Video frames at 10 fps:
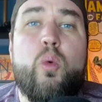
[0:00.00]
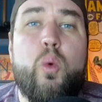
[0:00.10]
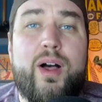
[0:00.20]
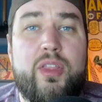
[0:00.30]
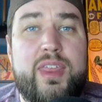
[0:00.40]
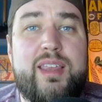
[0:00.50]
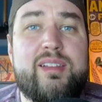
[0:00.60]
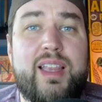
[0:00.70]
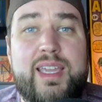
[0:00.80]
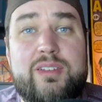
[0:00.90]
While these
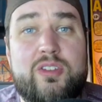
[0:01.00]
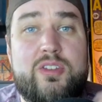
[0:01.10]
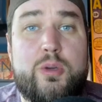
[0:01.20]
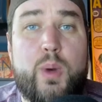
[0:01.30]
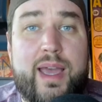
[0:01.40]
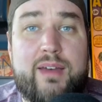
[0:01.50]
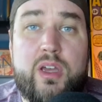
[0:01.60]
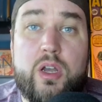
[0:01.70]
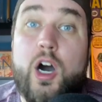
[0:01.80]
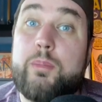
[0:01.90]
lands do have
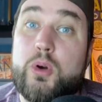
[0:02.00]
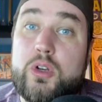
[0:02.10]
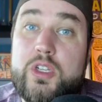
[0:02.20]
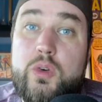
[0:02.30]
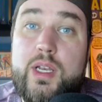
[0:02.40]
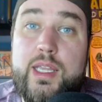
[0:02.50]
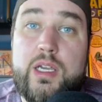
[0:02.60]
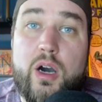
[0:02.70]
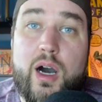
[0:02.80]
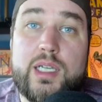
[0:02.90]
an opportunity
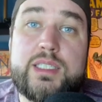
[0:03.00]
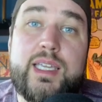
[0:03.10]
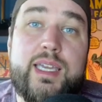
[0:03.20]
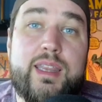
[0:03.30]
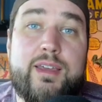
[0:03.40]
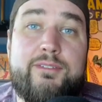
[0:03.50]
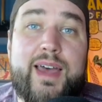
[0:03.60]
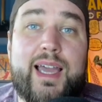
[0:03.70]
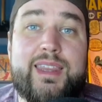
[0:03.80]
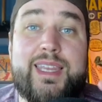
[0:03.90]
cost in the
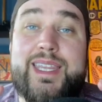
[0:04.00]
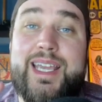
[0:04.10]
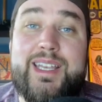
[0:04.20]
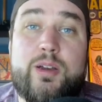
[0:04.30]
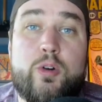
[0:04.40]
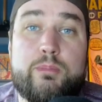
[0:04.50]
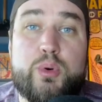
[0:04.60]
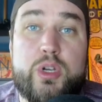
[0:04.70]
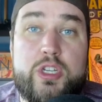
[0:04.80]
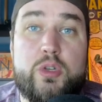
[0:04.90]
fact that they don't
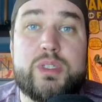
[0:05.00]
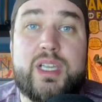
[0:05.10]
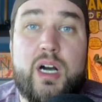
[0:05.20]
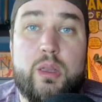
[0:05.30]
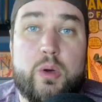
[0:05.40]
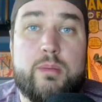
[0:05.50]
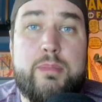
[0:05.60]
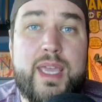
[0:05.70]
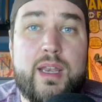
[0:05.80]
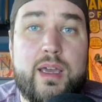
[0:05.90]
produce colored
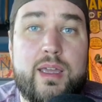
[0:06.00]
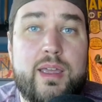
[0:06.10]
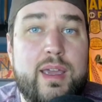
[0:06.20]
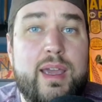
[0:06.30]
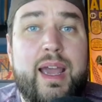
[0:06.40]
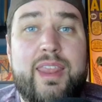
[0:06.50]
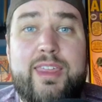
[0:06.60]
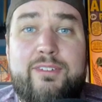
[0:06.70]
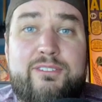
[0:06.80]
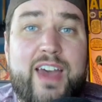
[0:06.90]
mana,
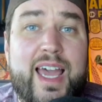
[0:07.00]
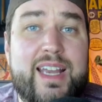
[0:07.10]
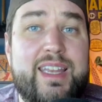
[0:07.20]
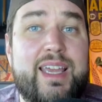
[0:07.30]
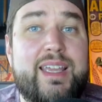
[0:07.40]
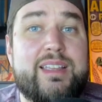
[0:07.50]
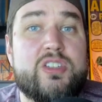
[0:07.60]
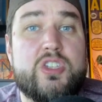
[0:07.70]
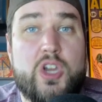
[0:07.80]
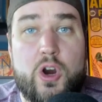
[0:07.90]
the fact that
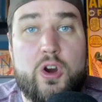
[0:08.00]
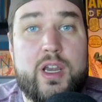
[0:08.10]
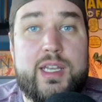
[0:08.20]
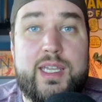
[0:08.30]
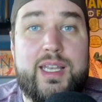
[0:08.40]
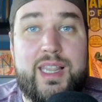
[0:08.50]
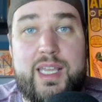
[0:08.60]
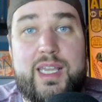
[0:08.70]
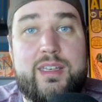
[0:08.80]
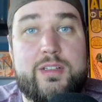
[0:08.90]
it's targeted
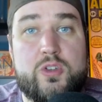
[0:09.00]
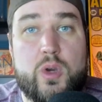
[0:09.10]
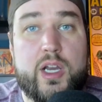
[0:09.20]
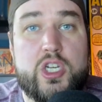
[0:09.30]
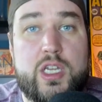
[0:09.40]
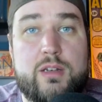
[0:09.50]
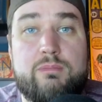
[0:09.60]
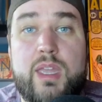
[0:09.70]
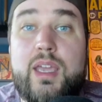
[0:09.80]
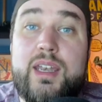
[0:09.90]
land destruction
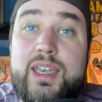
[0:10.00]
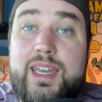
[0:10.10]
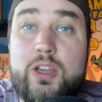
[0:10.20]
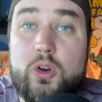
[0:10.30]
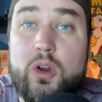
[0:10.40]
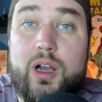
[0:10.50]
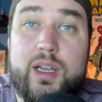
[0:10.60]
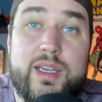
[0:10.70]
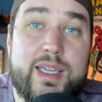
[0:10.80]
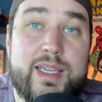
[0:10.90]
near
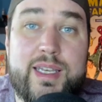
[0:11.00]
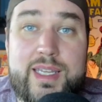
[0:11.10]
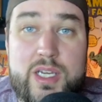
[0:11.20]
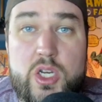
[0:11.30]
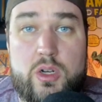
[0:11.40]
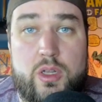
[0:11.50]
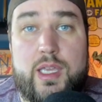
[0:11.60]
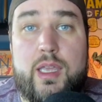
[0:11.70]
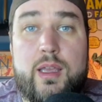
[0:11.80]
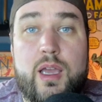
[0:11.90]

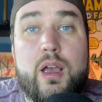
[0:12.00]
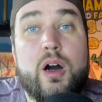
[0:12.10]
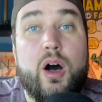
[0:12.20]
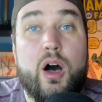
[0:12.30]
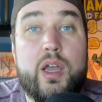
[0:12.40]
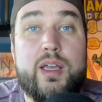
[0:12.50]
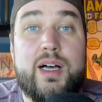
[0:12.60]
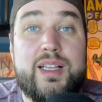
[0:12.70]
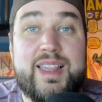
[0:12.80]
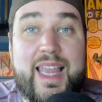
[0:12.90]
unconditionally on
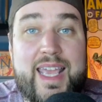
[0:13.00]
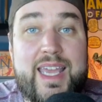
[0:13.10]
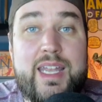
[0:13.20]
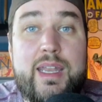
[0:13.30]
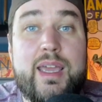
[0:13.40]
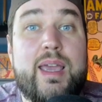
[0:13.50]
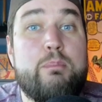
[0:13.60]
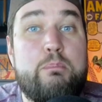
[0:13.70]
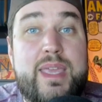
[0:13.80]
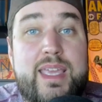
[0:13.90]
a land
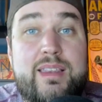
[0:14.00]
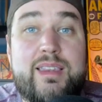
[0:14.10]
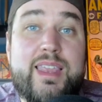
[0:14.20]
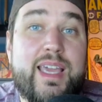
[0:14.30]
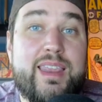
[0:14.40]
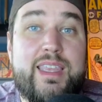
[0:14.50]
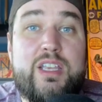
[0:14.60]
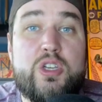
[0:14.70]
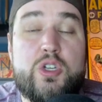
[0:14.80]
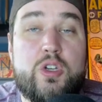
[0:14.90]
means that
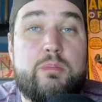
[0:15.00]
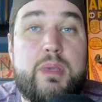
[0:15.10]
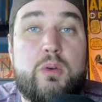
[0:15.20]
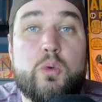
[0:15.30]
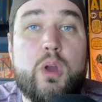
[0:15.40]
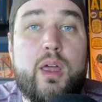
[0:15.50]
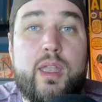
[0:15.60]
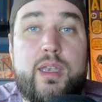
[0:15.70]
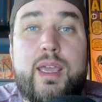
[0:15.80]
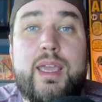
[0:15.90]
these should be
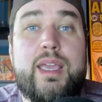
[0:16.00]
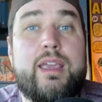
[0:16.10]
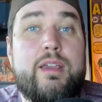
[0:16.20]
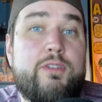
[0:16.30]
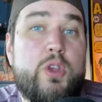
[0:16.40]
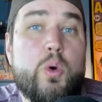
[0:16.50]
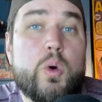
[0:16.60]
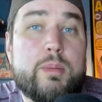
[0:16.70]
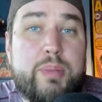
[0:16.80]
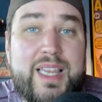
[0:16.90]
run if
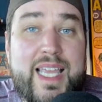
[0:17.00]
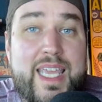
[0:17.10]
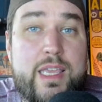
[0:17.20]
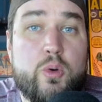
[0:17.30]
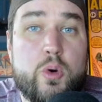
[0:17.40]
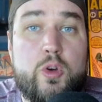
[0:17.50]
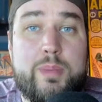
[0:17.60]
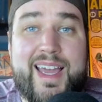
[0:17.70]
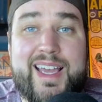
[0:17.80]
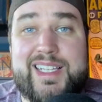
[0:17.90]
your play group
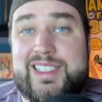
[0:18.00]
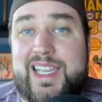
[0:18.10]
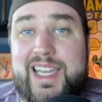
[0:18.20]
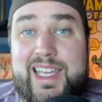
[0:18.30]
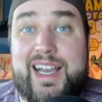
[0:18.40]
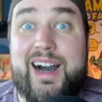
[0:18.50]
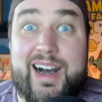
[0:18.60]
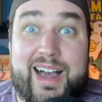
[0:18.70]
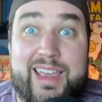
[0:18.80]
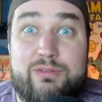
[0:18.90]
has any
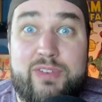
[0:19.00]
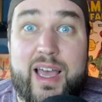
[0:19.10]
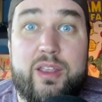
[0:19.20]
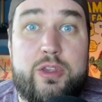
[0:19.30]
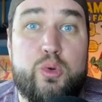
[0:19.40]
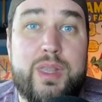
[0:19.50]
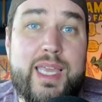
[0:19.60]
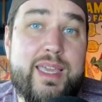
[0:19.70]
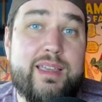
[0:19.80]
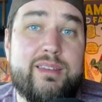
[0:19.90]
high value
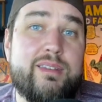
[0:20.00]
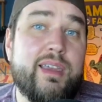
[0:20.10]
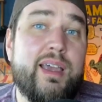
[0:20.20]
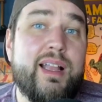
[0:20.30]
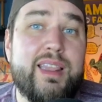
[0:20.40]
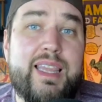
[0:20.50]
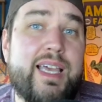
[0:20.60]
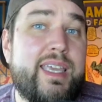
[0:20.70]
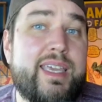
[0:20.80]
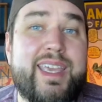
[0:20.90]
lands
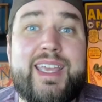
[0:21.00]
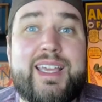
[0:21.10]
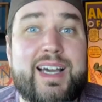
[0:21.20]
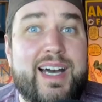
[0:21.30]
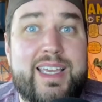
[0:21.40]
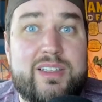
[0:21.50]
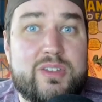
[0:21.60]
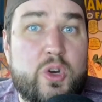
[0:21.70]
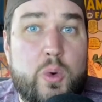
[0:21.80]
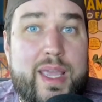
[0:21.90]
like Gaia's
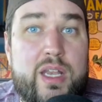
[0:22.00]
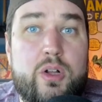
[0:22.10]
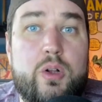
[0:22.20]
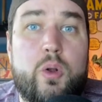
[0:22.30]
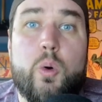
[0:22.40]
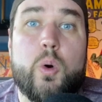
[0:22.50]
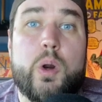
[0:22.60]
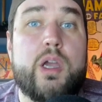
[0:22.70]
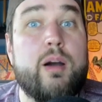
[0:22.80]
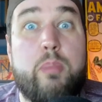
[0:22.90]
Cradle or
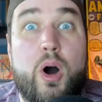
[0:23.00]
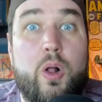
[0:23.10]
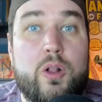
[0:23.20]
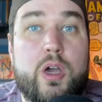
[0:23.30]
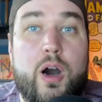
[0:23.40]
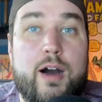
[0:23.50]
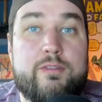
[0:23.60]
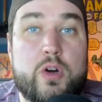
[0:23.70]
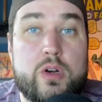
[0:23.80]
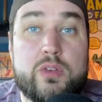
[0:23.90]
Cabal
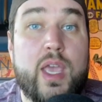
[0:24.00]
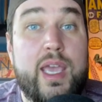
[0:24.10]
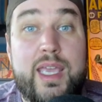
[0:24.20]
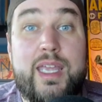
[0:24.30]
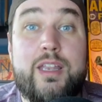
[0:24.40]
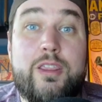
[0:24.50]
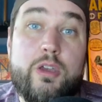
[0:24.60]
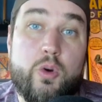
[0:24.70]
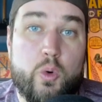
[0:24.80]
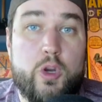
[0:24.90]
Coffers in the
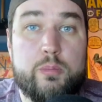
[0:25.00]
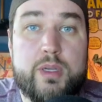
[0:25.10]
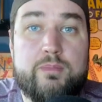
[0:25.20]
group.